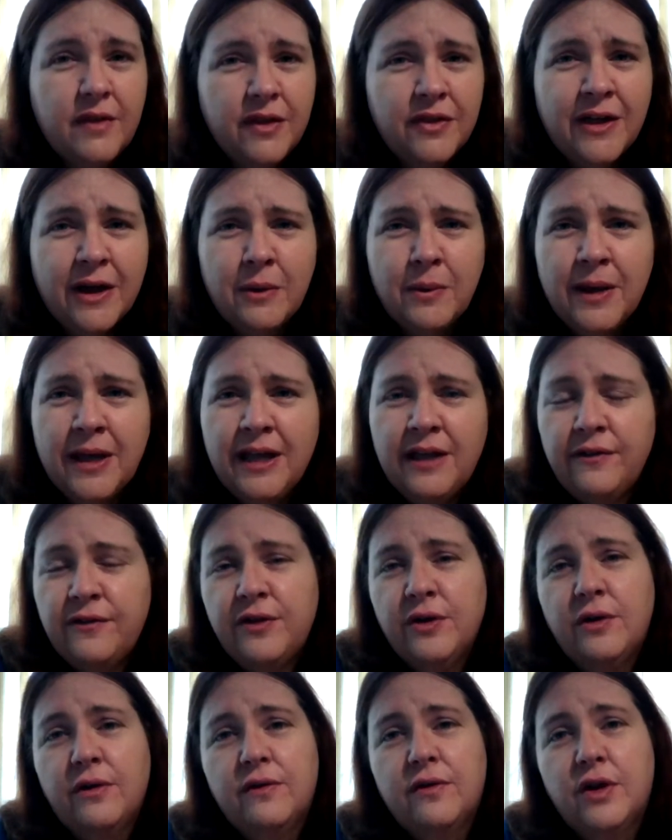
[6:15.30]
That way, if
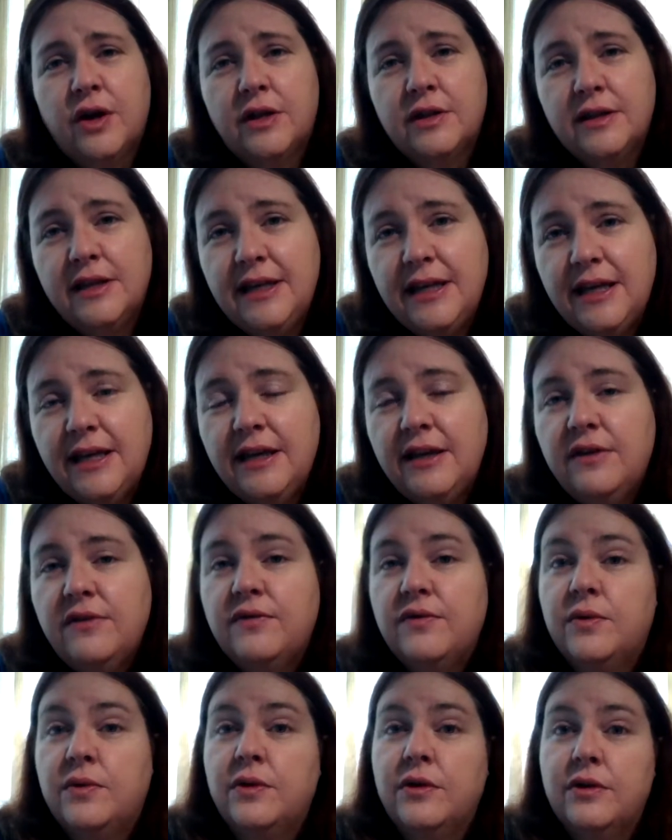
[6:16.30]
you're on
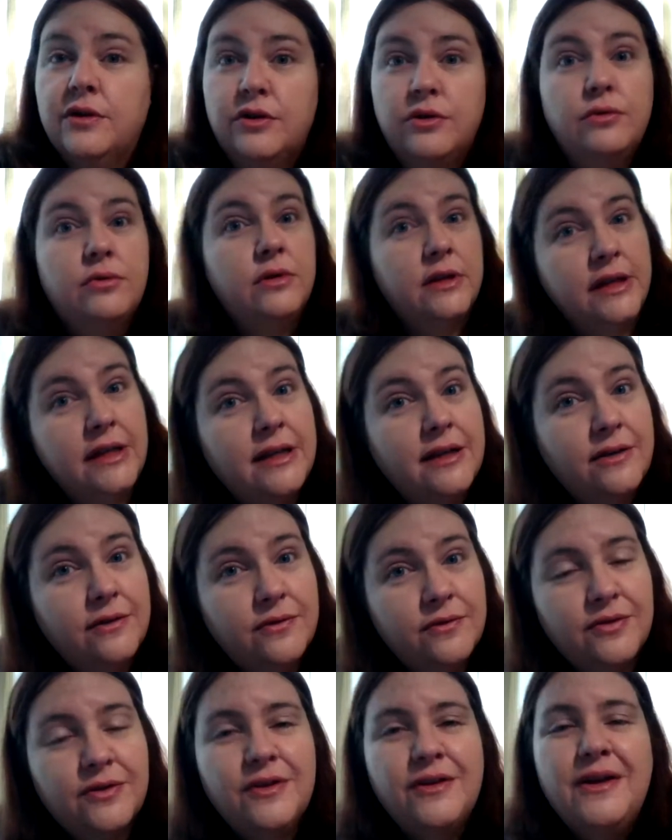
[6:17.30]
leave or you
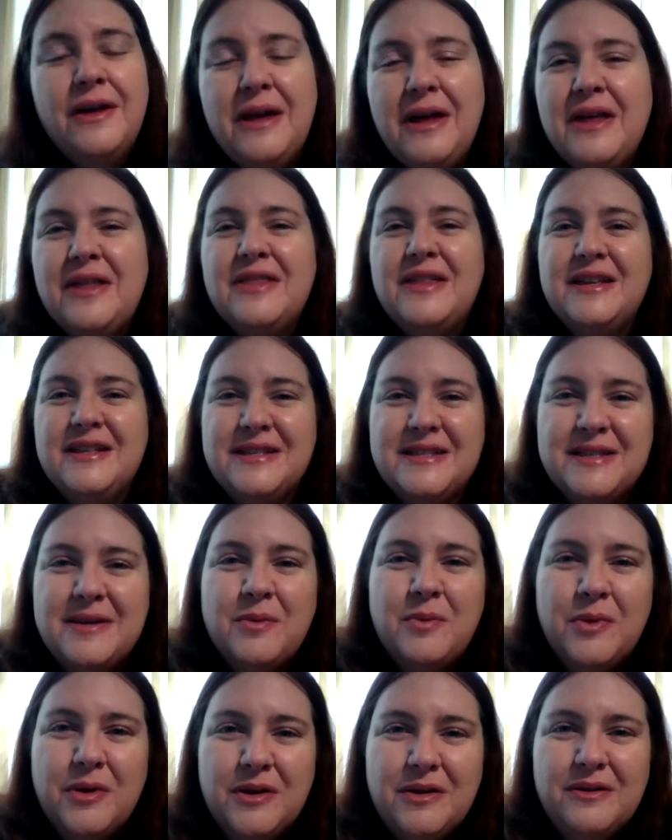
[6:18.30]
leave, then
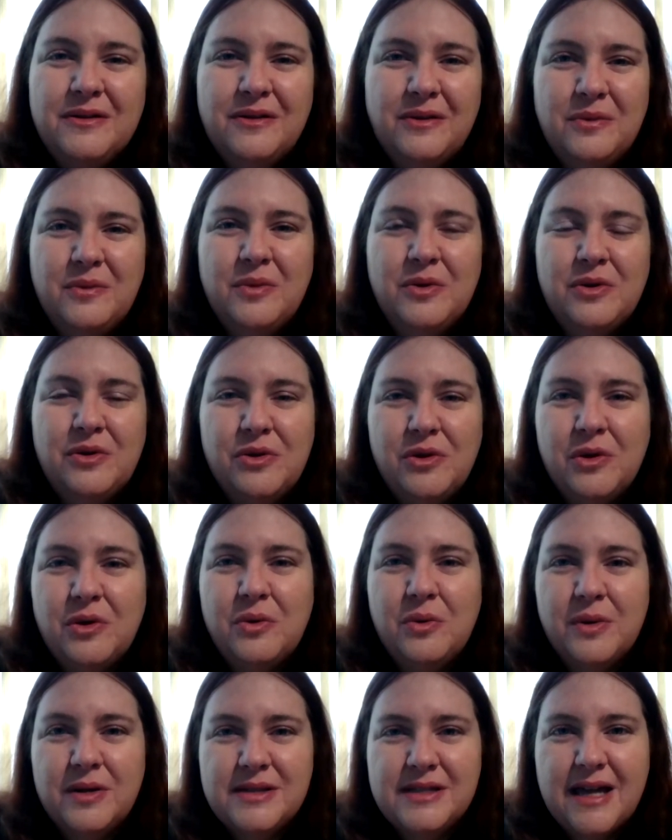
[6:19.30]
someone will know
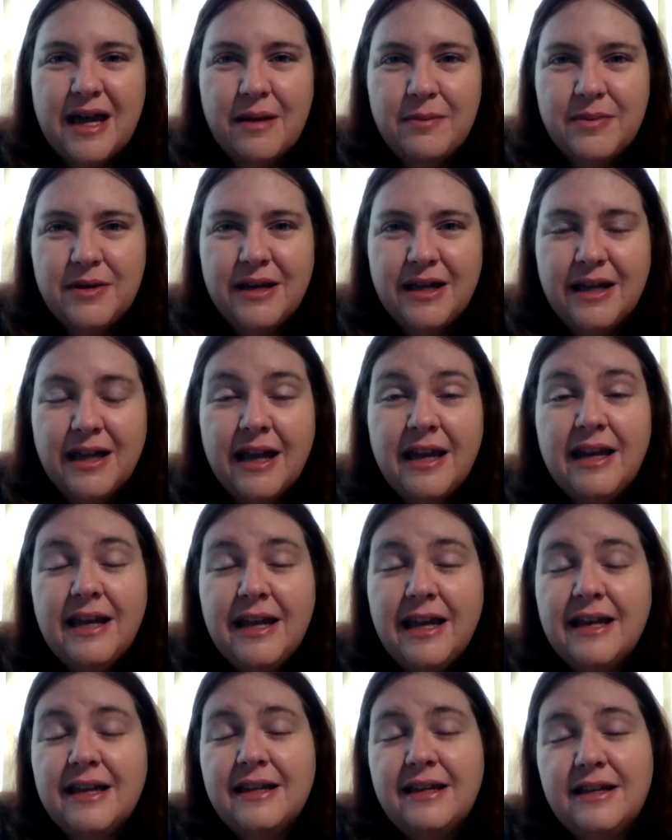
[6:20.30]
what's happening. And
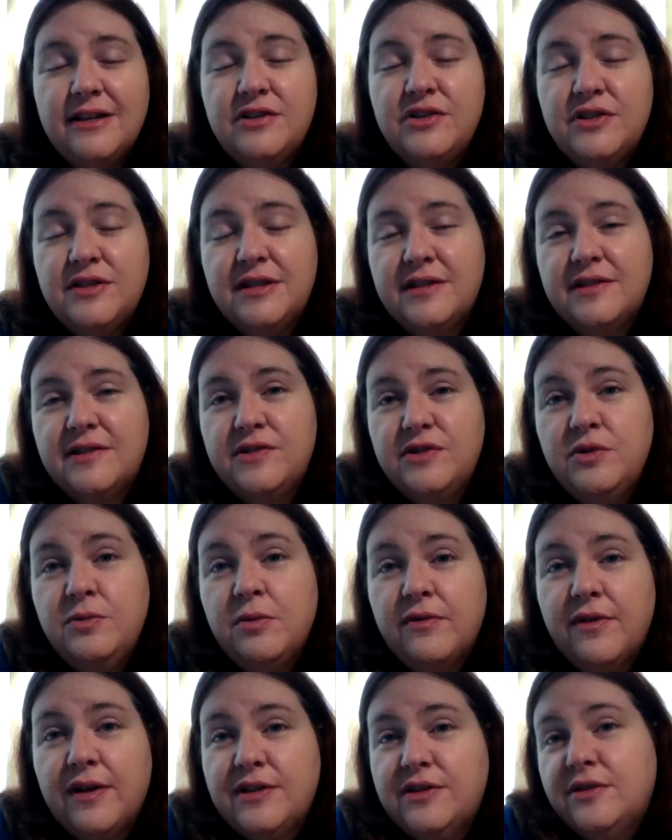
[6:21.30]
again, it just as a
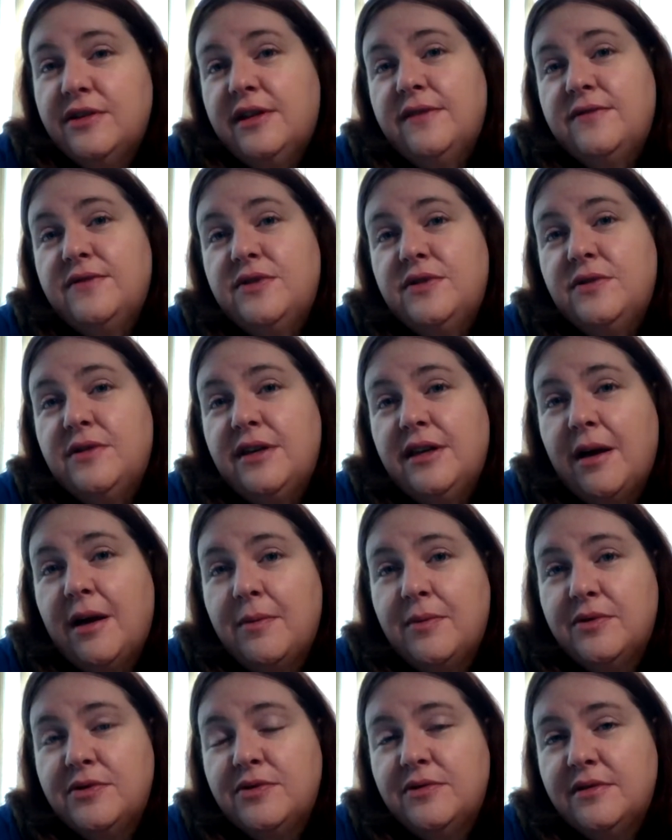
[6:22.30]
supervisor, it gives you the
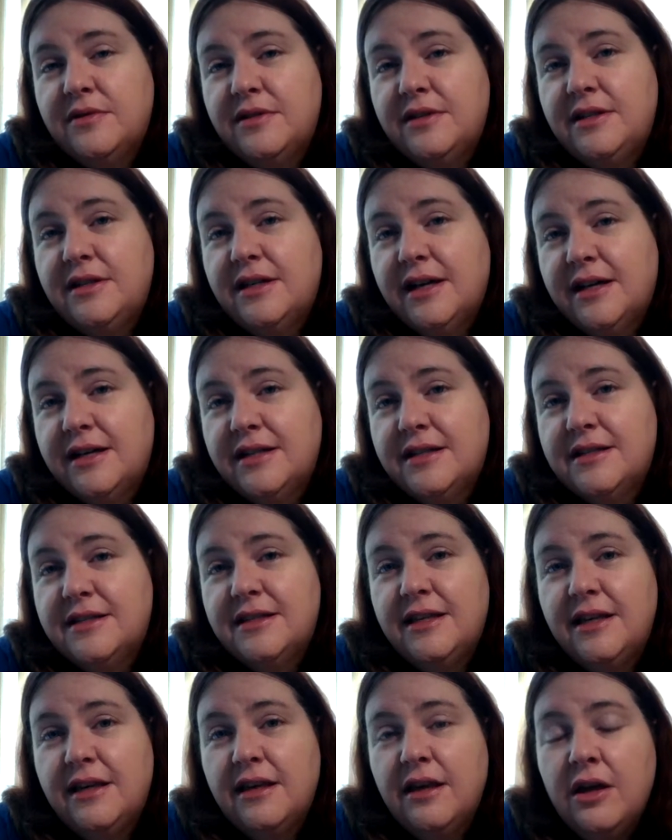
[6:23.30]
opportunity to kind of
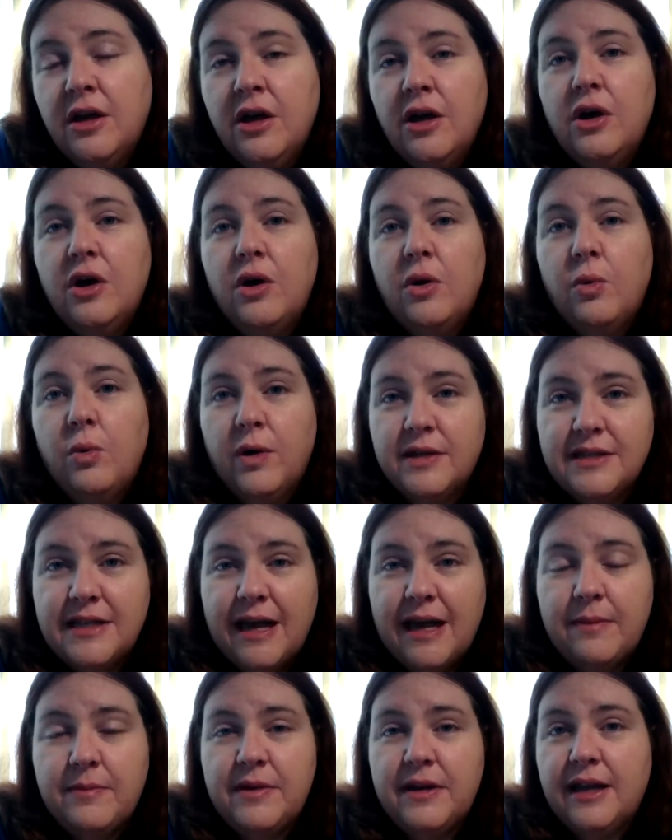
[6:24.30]
see what's
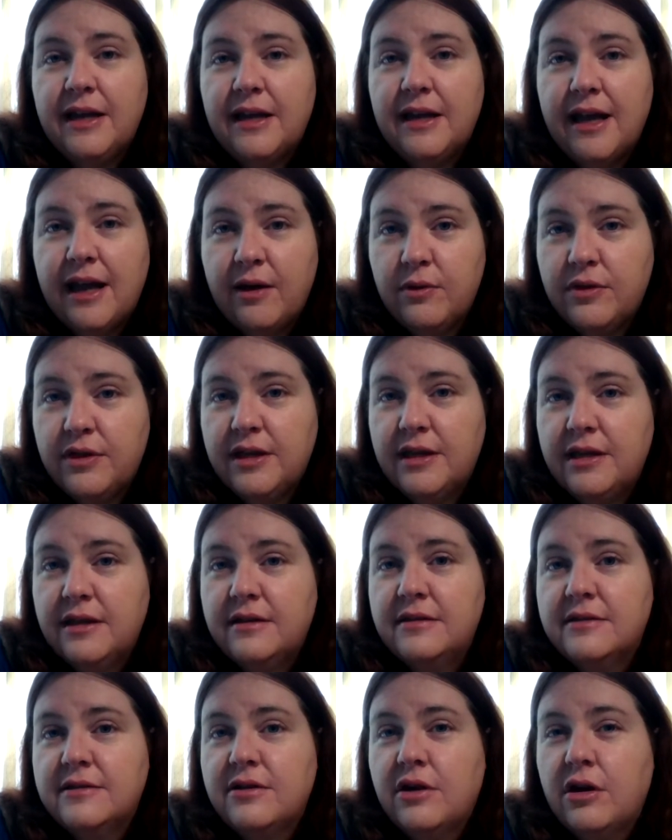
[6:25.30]
happening and how
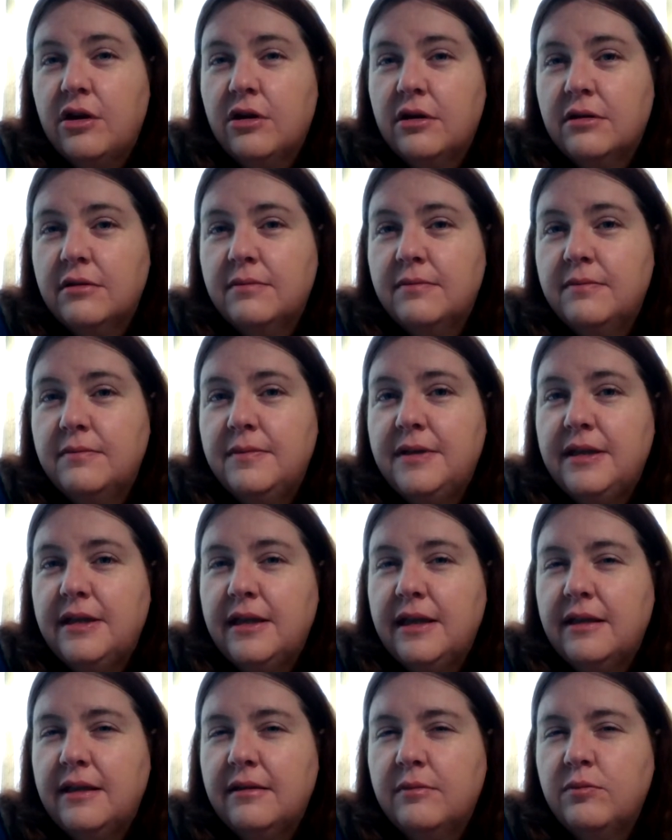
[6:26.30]
things are
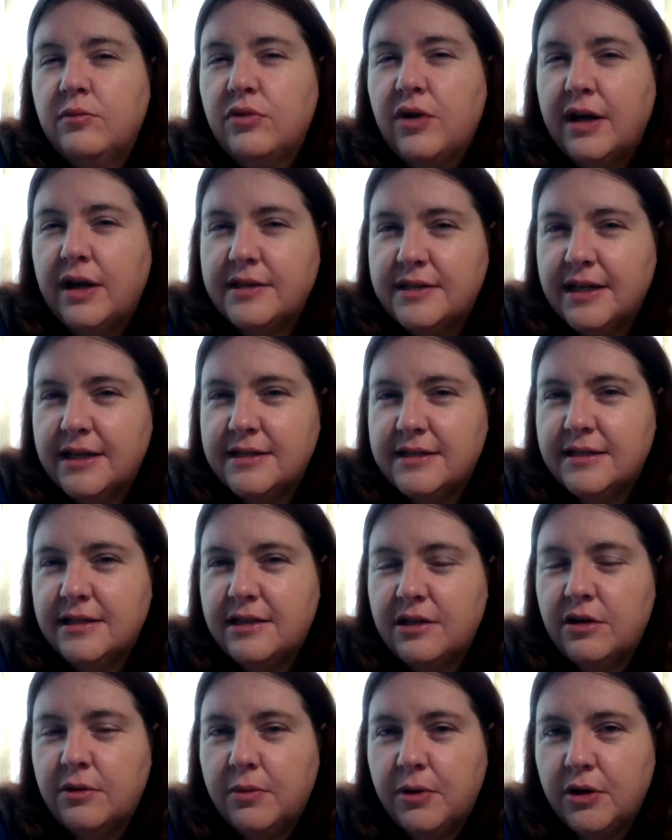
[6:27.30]
being processed in
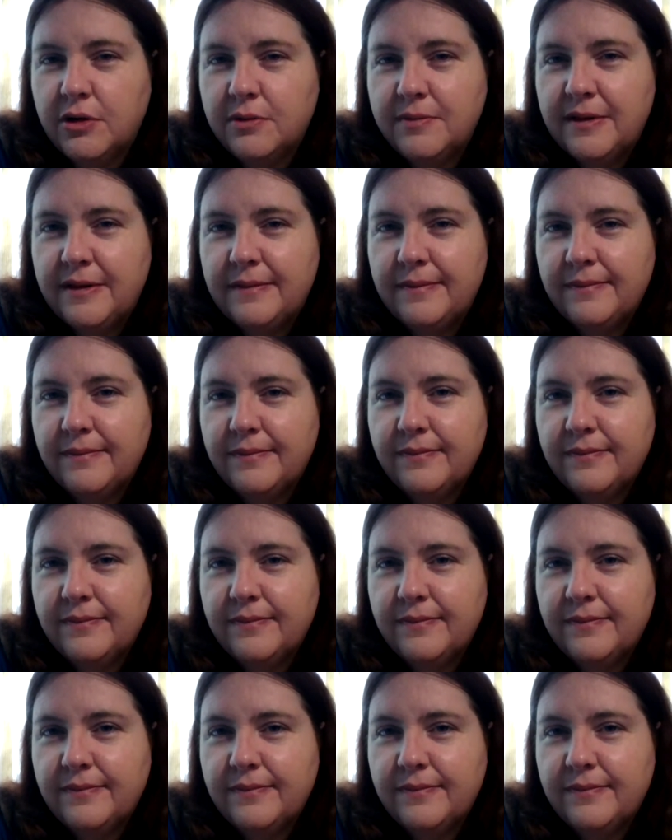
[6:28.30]
the department.